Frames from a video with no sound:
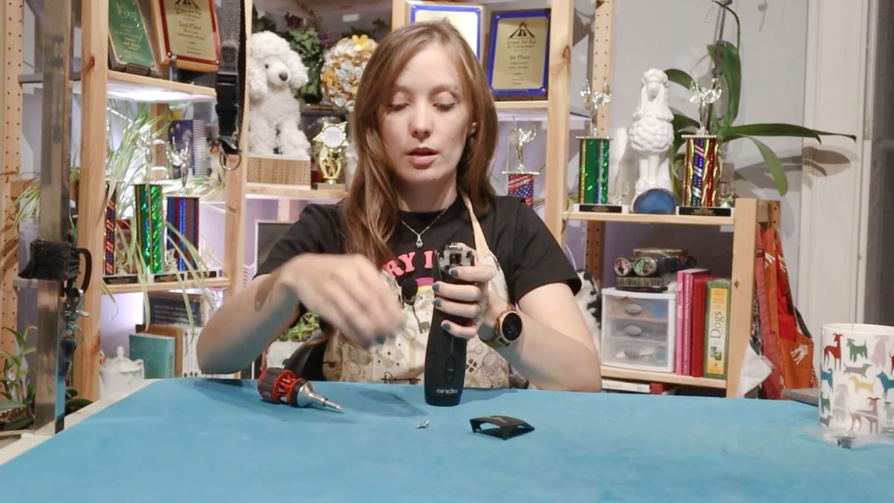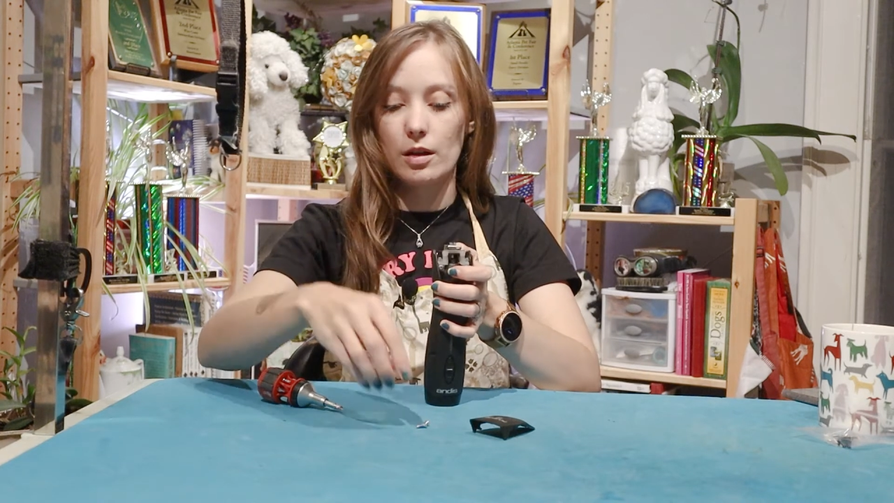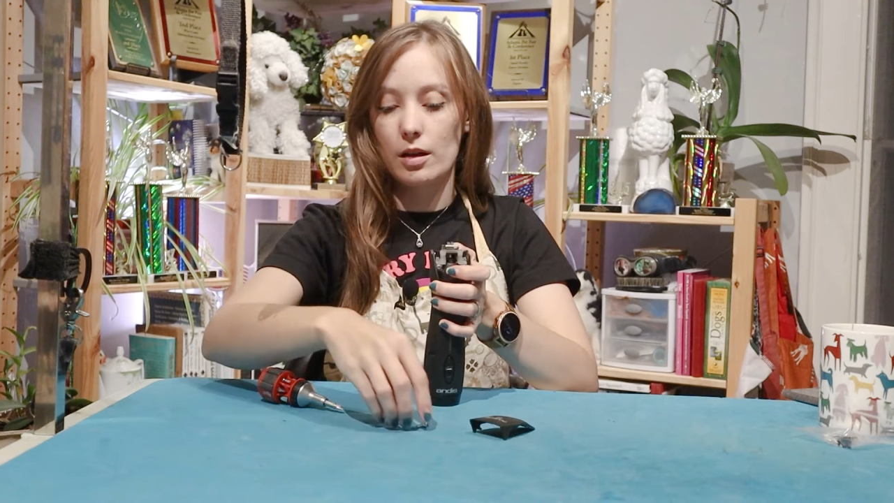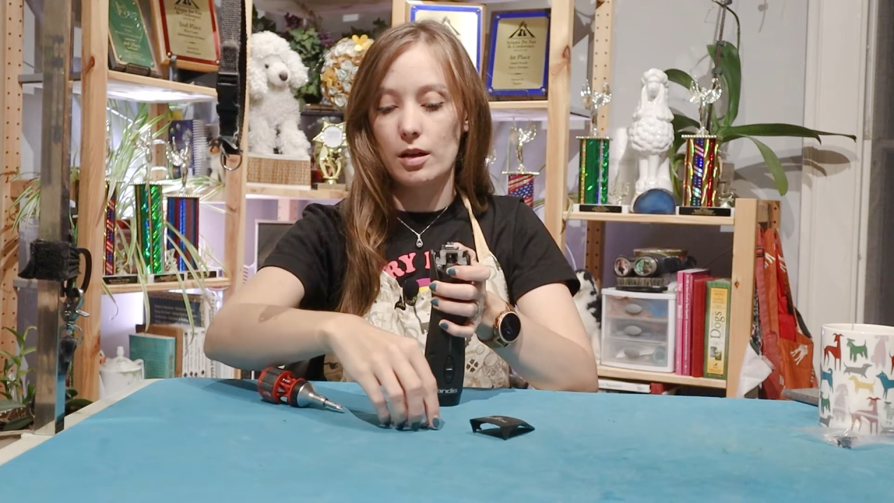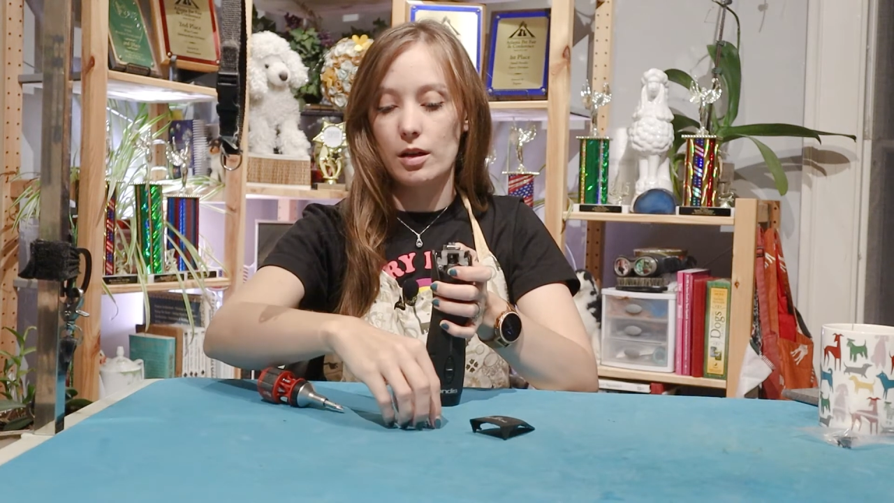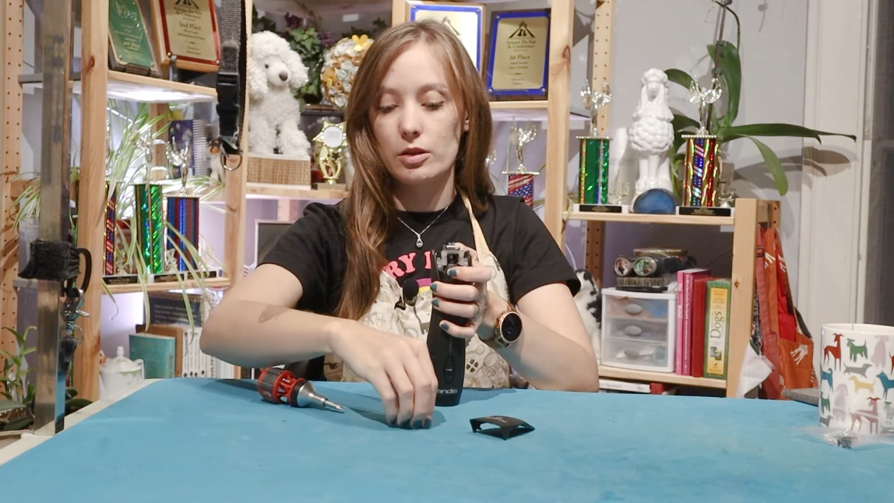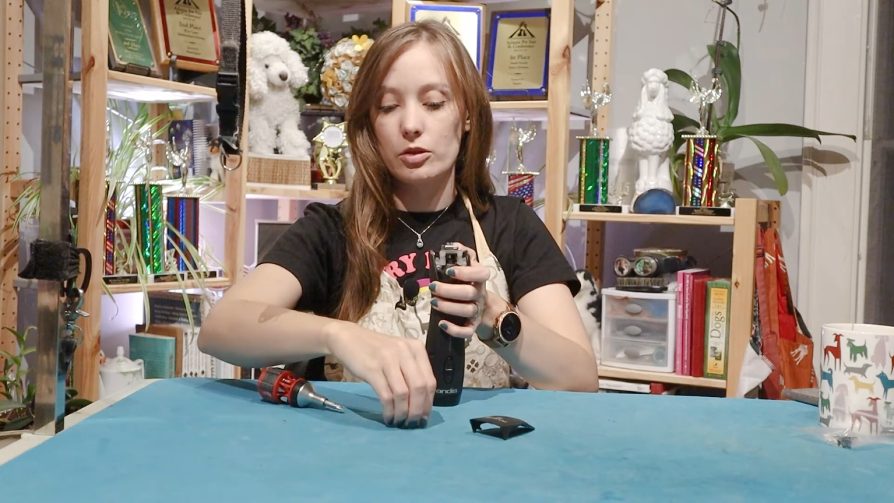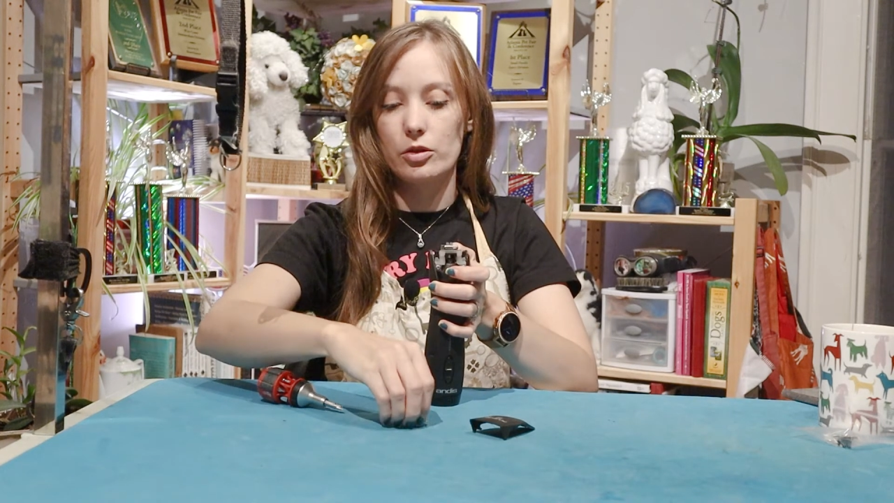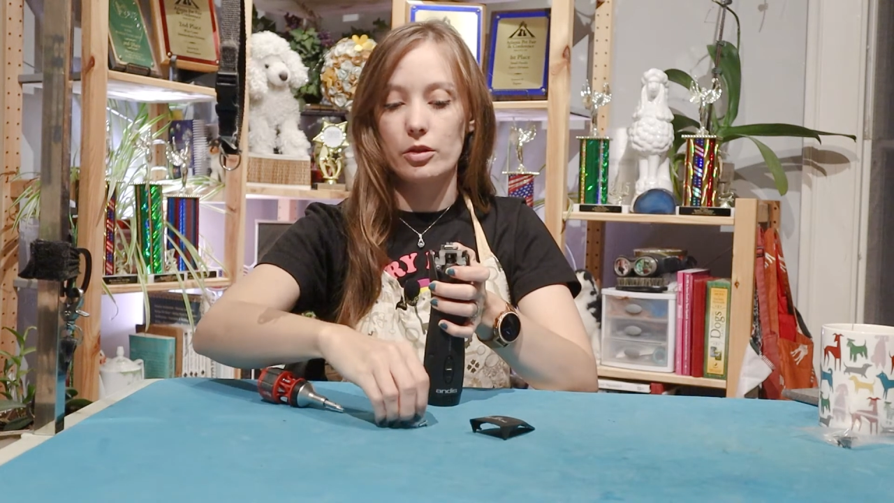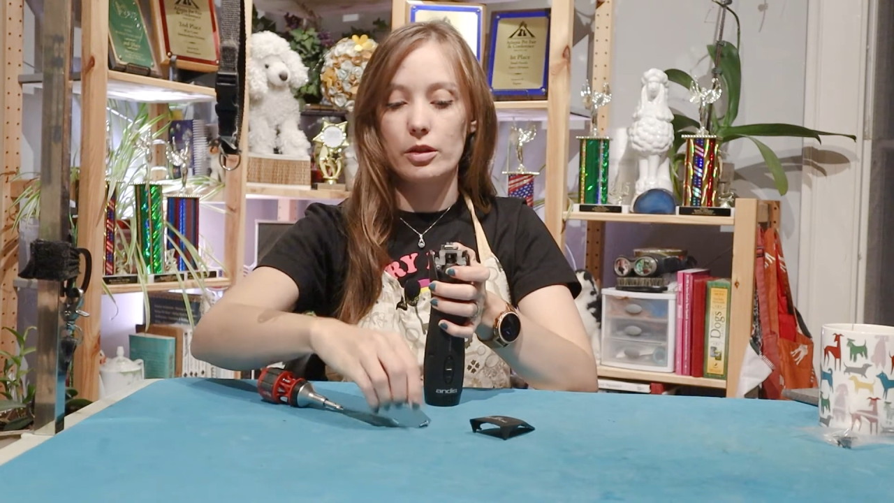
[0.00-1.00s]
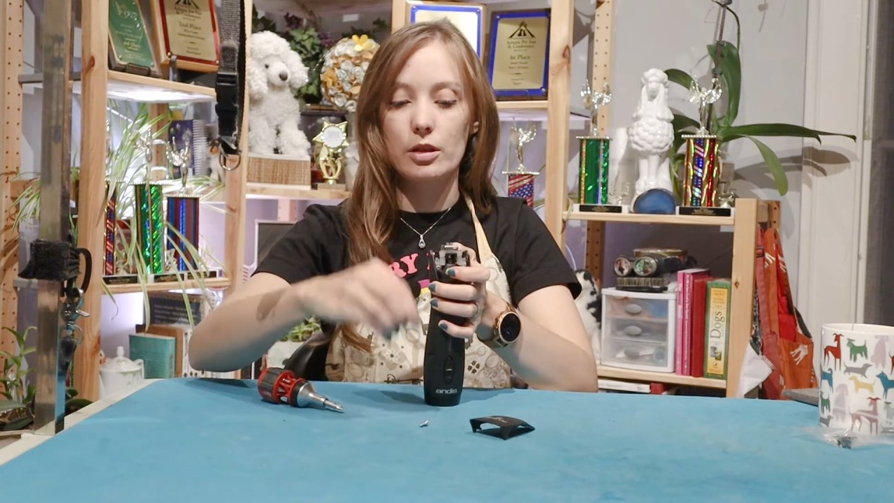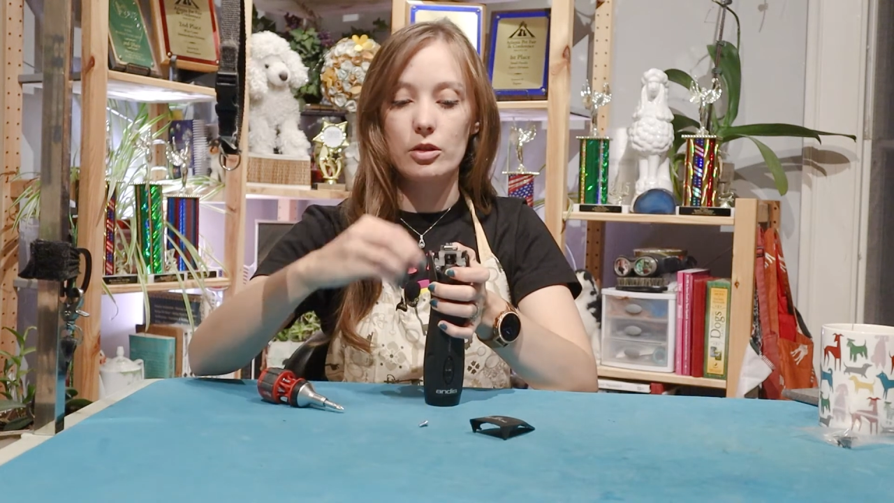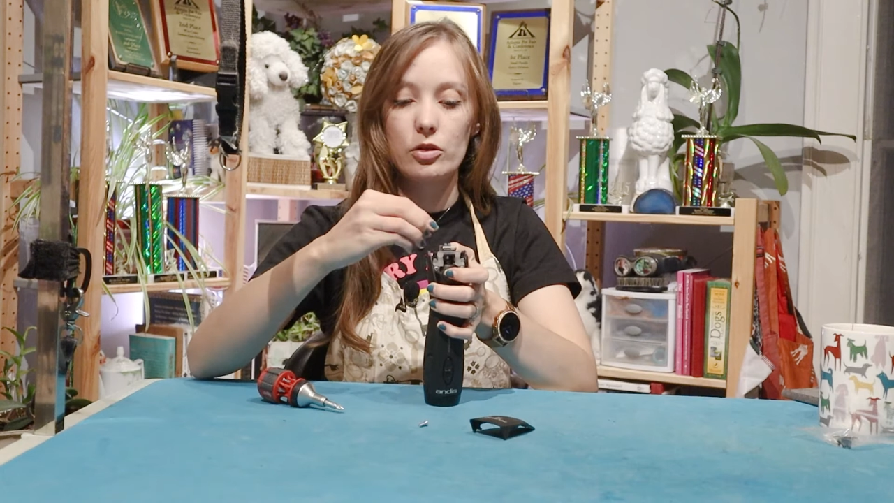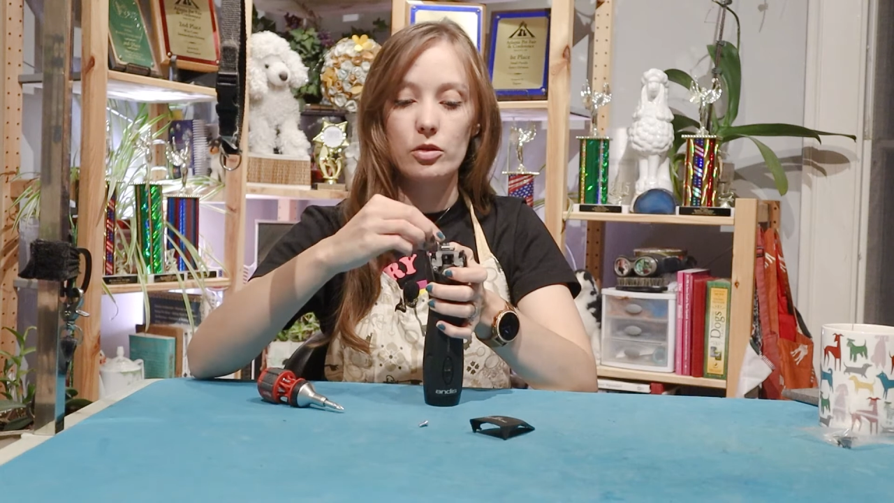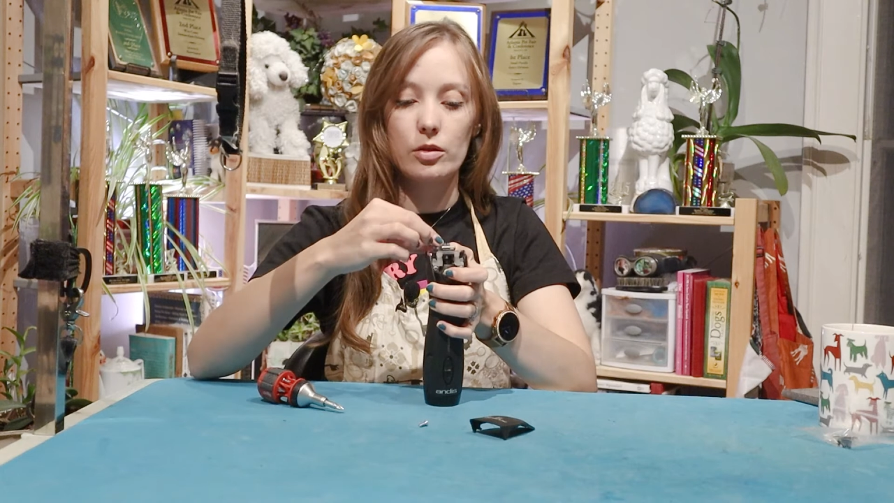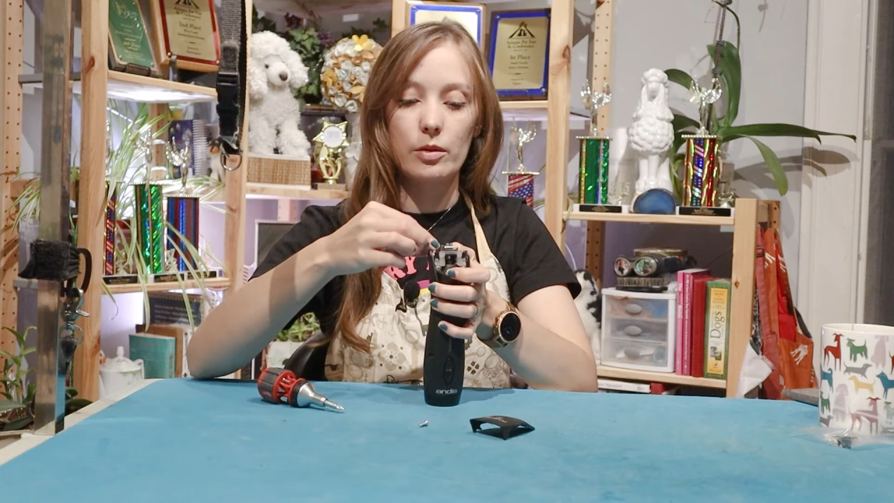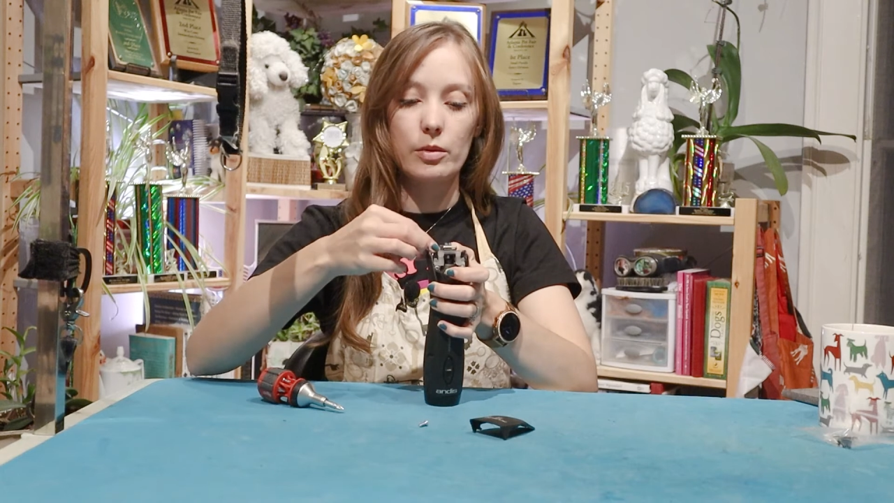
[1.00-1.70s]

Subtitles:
onto your hinge so that